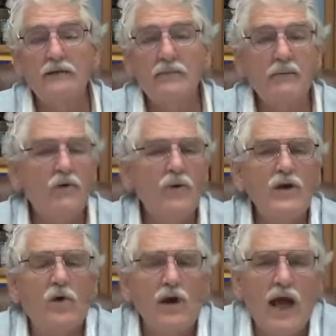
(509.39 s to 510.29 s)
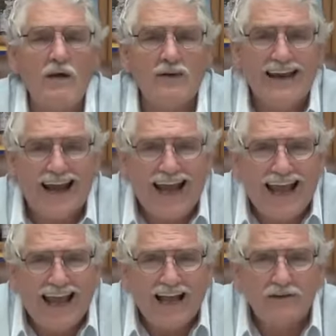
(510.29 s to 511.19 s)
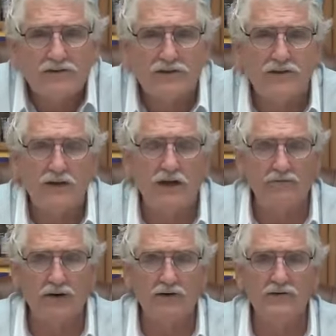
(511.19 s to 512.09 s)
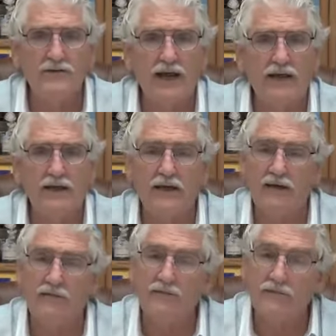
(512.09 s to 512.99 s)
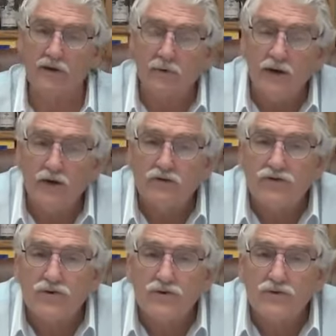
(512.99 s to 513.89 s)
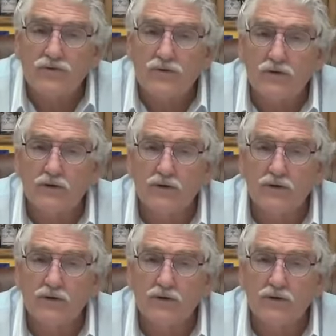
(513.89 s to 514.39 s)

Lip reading: Maybe we don't have an ounce of understanding of the real truth.